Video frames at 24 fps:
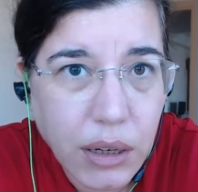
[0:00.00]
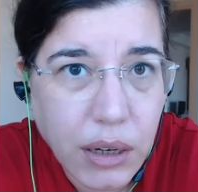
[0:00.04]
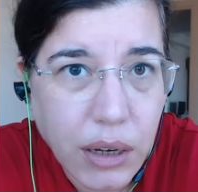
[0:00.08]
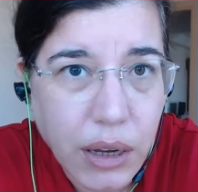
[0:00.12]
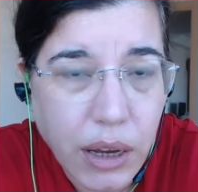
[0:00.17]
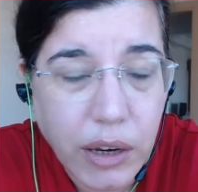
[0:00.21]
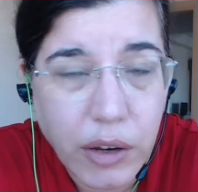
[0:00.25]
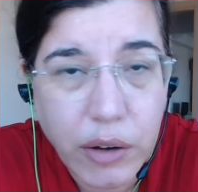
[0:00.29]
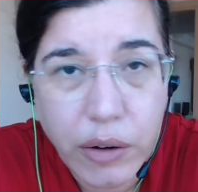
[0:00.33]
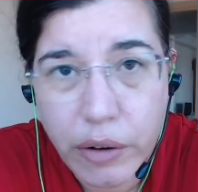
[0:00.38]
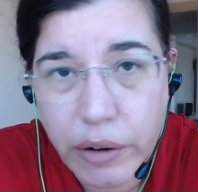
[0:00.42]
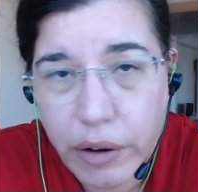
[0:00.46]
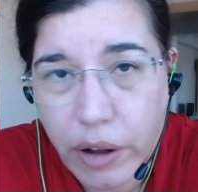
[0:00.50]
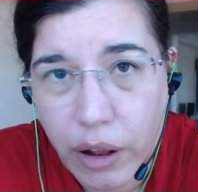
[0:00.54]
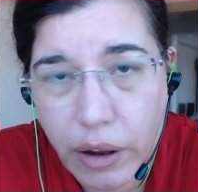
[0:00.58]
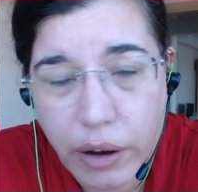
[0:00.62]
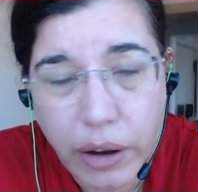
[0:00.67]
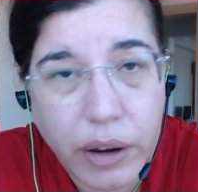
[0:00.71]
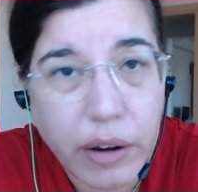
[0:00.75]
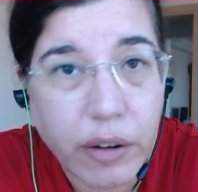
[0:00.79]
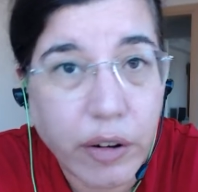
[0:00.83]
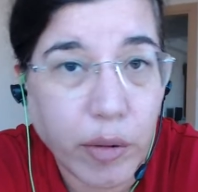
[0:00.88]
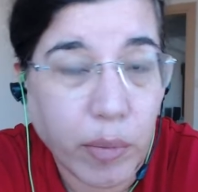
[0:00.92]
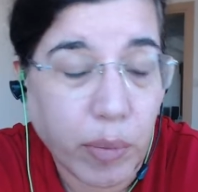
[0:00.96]
and you're not
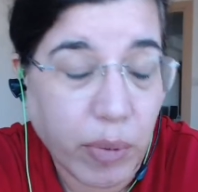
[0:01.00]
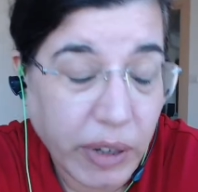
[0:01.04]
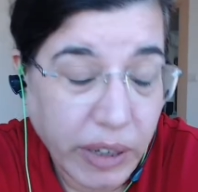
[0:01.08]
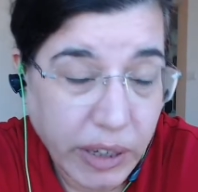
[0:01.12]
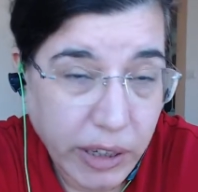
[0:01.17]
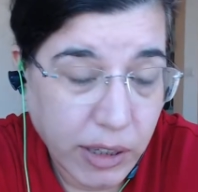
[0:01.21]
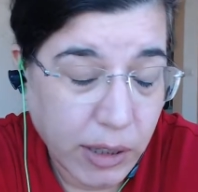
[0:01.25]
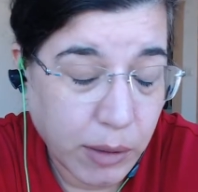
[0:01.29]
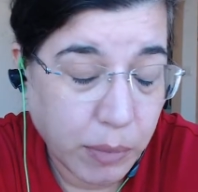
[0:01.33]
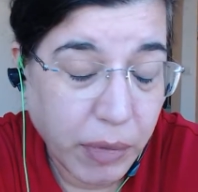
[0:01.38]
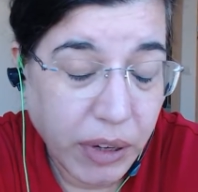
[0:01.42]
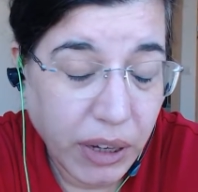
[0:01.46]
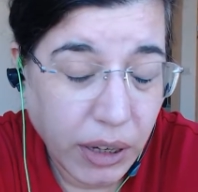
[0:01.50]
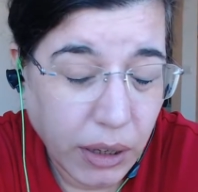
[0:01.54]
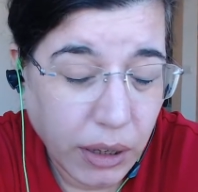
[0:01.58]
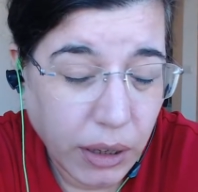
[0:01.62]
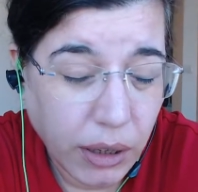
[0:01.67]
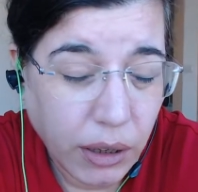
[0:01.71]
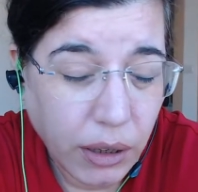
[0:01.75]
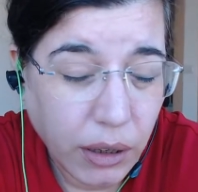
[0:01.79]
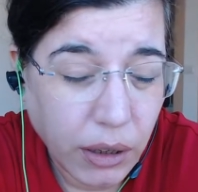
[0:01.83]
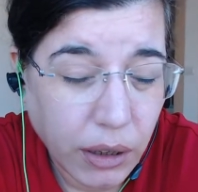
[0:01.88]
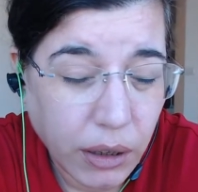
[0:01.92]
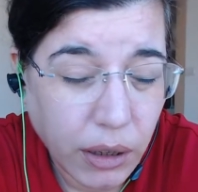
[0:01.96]
here to please
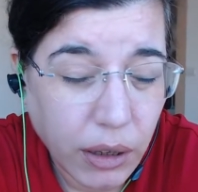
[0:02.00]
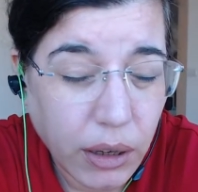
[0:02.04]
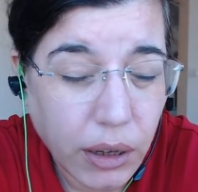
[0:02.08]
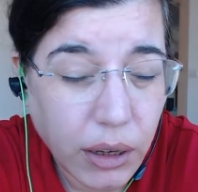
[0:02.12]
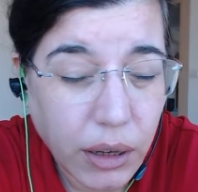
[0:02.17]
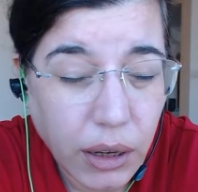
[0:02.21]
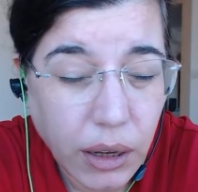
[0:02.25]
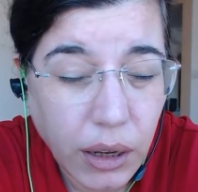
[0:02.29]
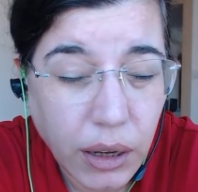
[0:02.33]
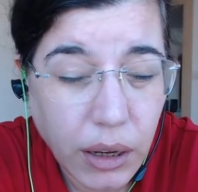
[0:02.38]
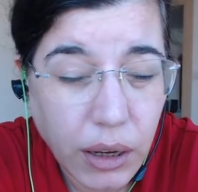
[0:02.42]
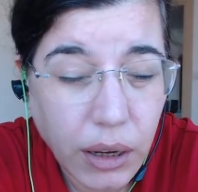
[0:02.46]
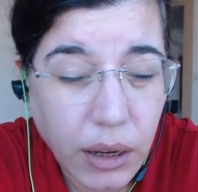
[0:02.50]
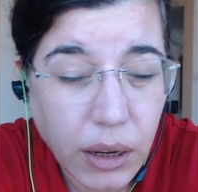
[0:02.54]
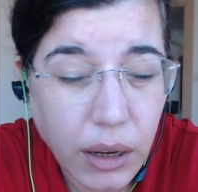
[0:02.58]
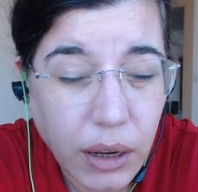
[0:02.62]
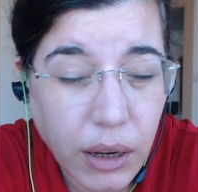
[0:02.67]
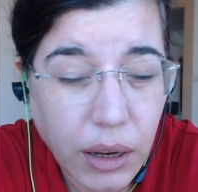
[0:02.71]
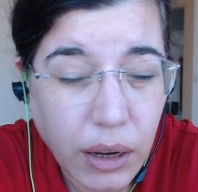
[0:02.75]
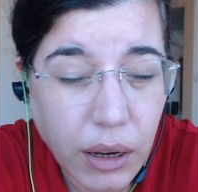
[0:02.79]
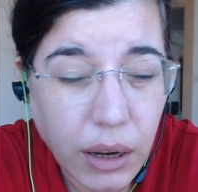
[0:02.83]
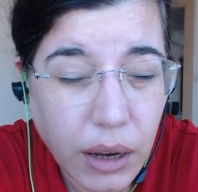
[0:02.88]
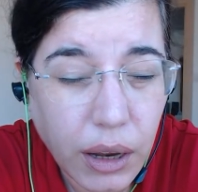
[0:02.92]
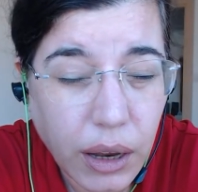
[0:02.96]
me,
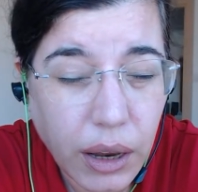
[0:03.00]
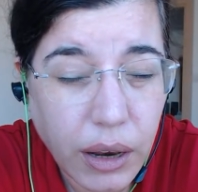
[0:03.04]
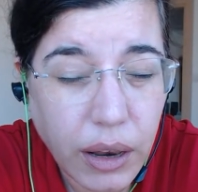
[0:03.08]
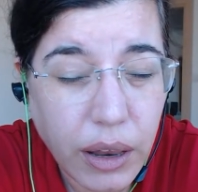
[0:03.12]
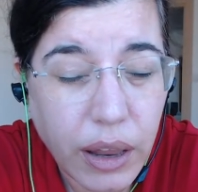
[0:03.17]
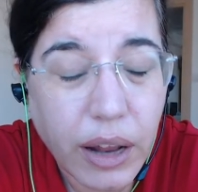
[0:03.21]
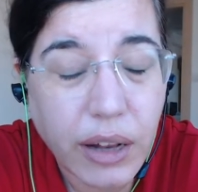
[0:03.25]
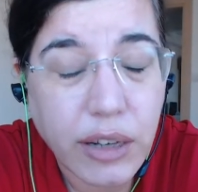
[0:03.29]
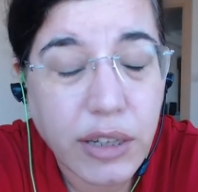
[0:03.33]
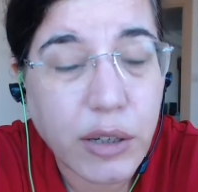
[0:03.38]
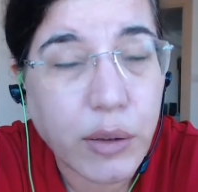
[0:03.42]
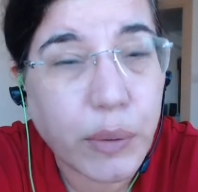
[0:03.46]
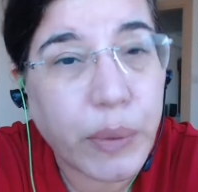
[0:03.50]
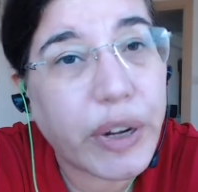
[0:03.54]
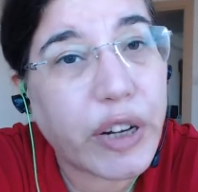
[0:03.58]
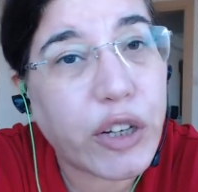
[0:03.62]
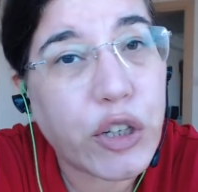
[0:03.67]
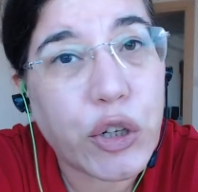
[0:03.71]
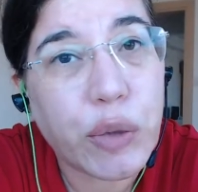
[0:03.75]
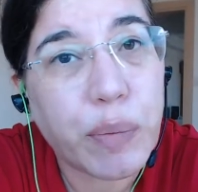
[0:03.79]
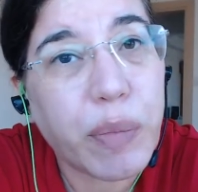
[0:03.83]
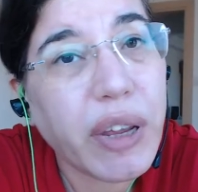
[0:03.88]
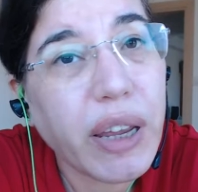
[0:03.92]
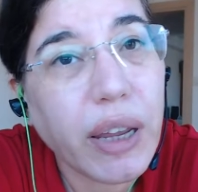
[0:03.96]
and that's the way it
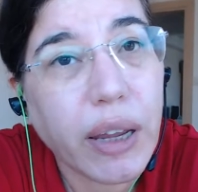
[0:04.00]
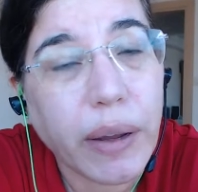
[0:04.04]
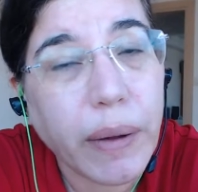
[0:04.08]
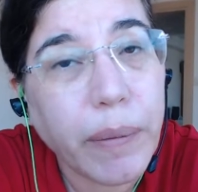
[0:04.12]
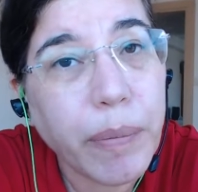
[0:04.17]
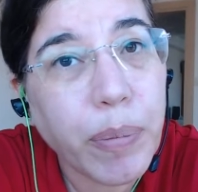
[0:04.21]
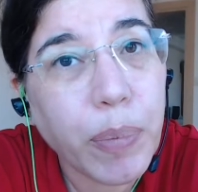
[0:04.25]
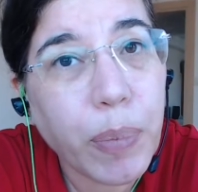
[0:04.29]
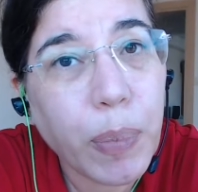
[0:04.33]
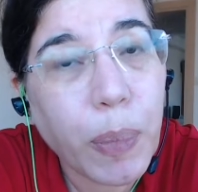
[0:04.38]
should be.